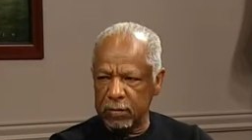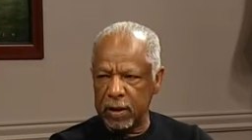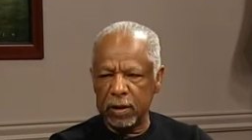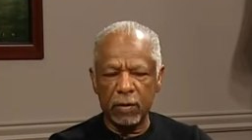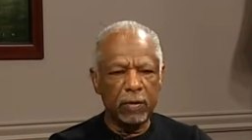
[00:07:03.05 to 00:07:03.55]

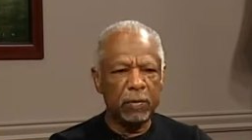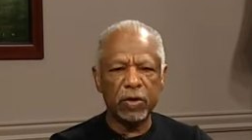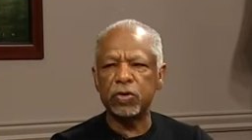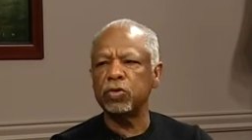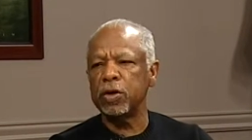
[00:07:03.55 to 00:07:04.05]
And then we
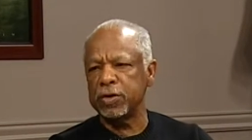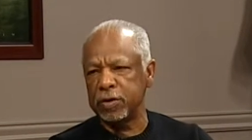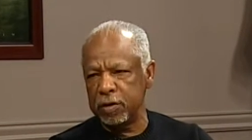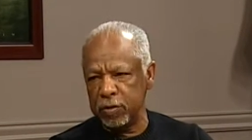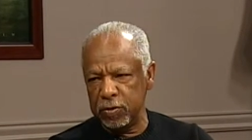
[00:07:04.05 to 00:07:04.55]
must trust
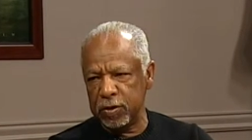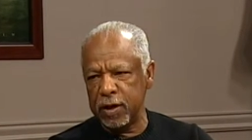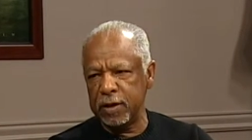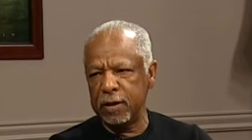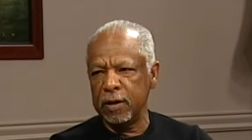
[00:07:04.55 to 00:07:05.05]
him. You
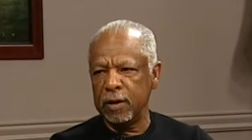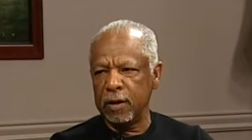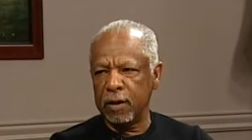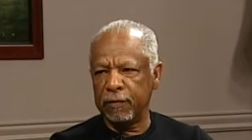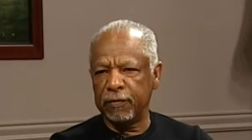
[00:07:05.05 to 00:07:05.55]
said it
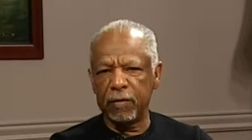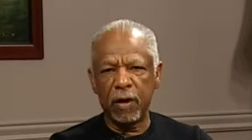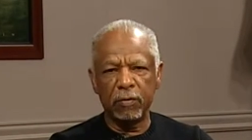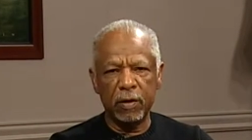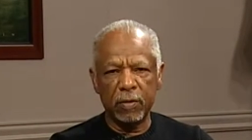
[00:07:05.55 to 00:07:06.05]
up
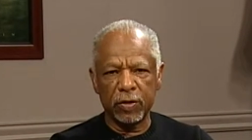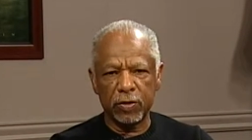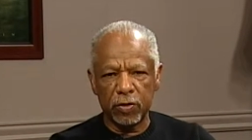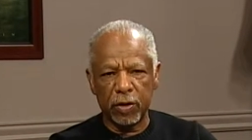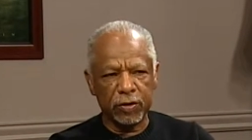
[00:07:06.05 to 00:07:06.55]
front. We must
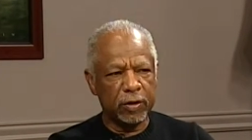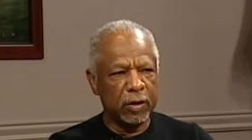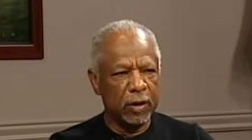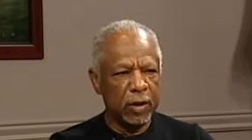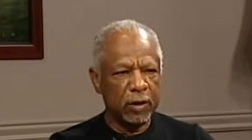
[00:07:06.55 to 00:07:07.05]
trust
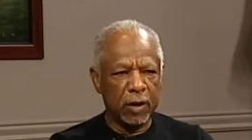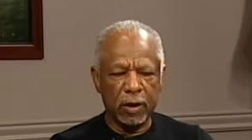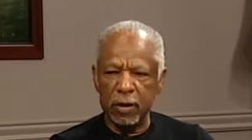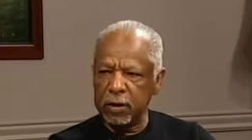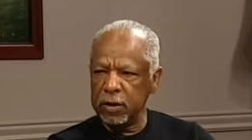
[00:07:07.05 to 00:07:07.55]
the, the
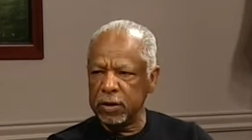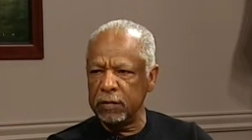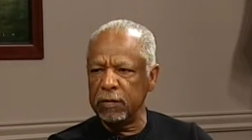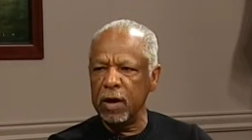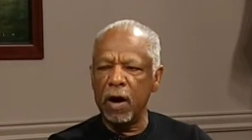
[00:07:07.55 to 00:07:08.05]
goodness of
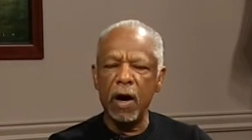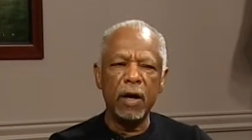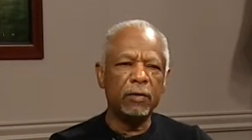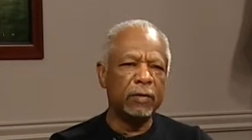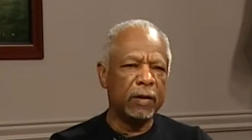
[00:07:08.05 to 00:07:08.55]
God.
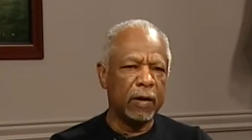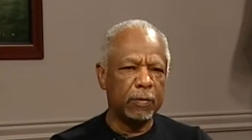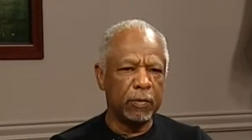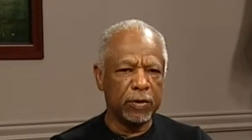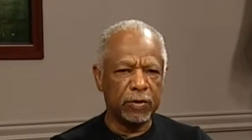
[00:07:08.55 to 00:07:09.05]
We got,
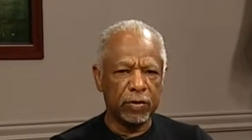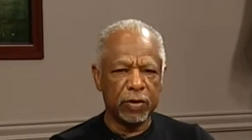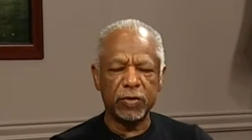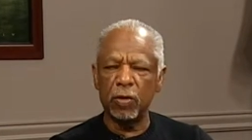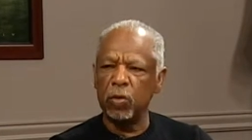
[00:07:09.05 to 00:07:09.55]
must
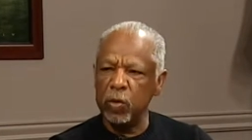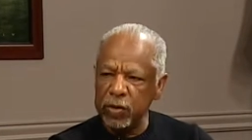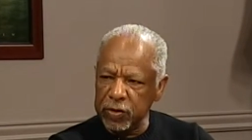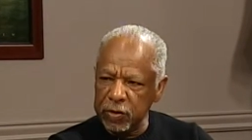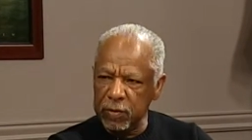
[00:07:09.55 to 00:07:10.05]
trust the
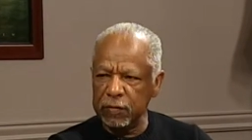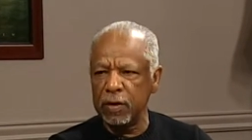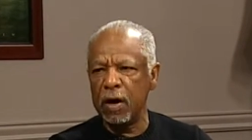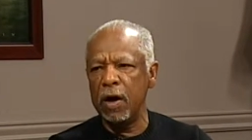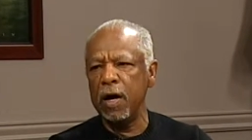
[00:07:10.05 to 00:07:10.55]
wisdom of
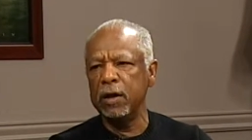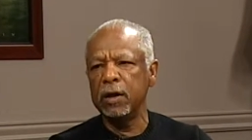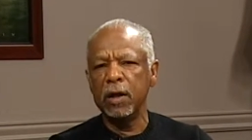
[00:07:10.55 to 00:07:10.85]
God.